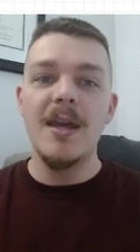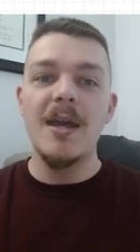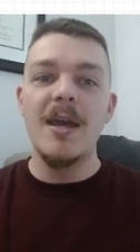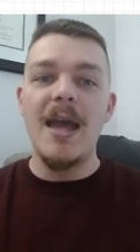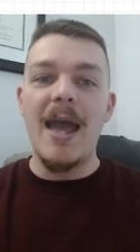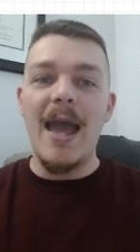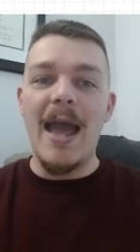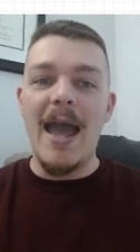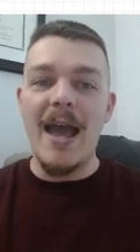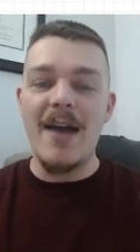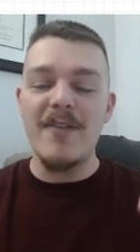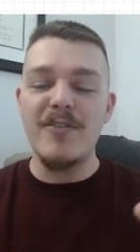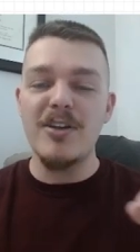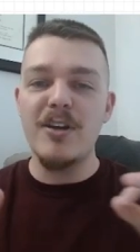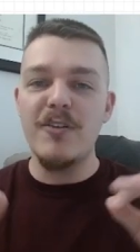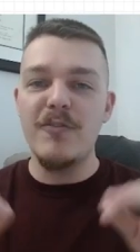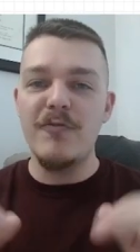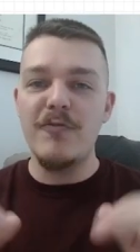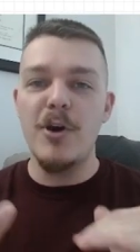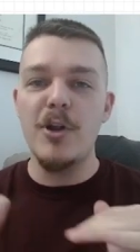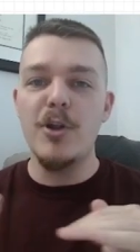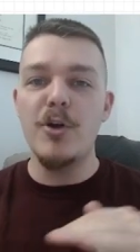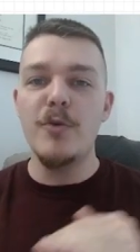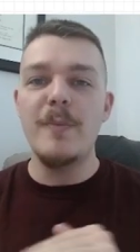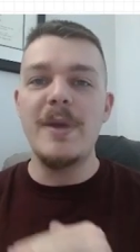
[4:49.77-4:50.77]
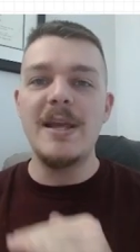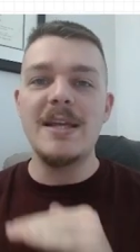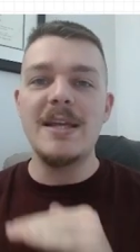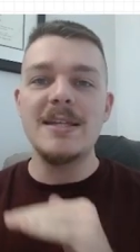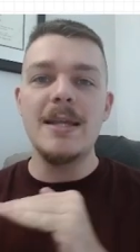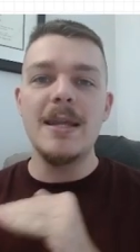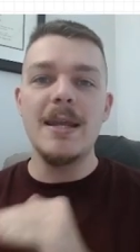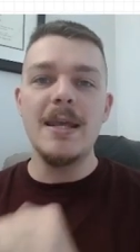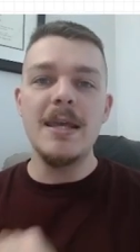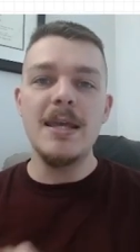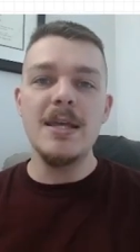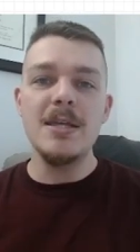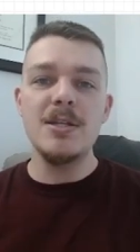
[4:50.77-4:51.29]
Having a funnel makes it
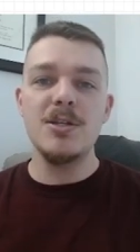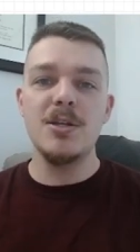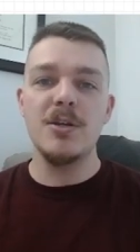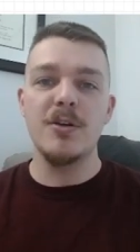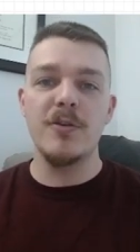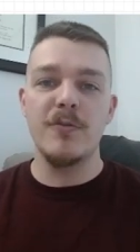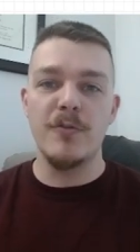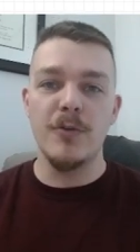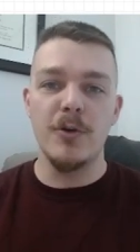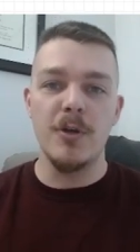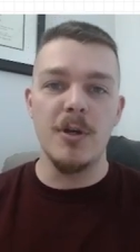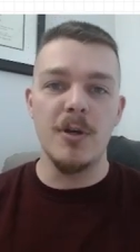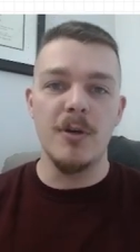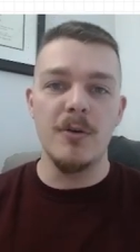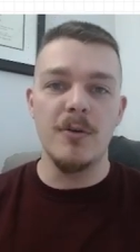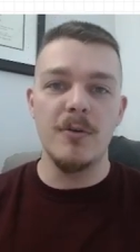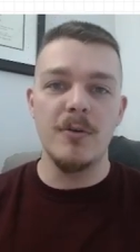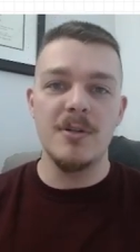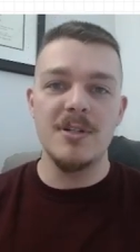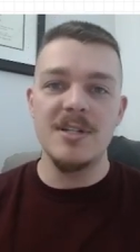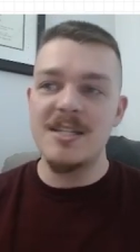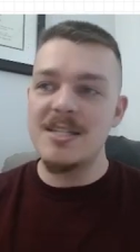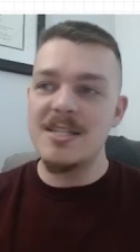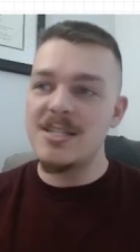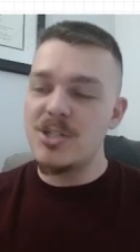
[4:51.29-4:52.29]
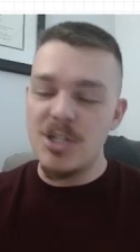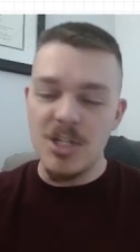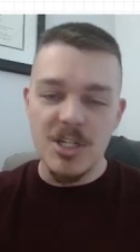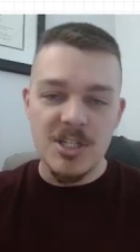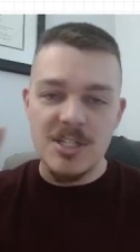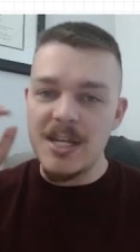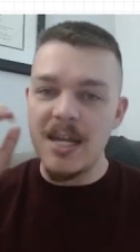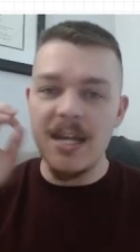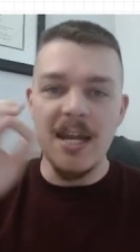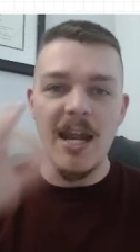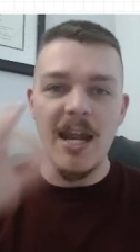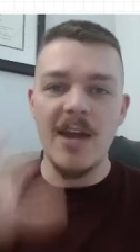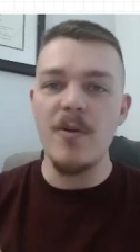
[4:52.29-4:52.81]
easier for you to just
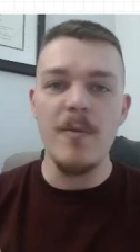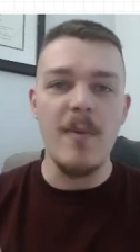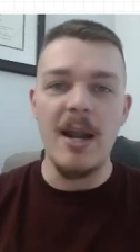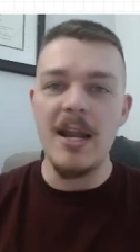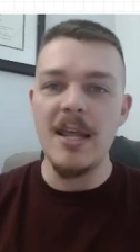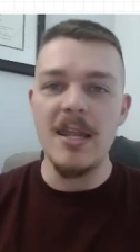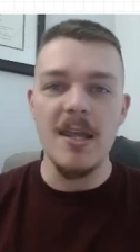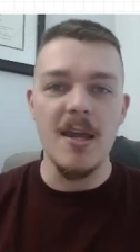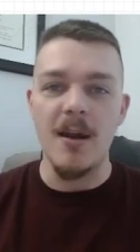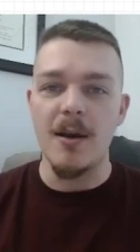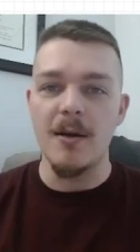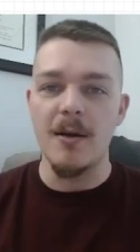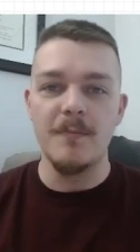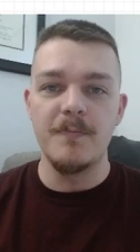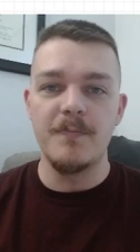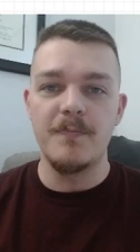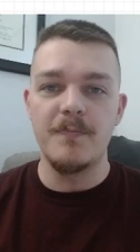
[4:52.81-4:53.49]
send everybody there.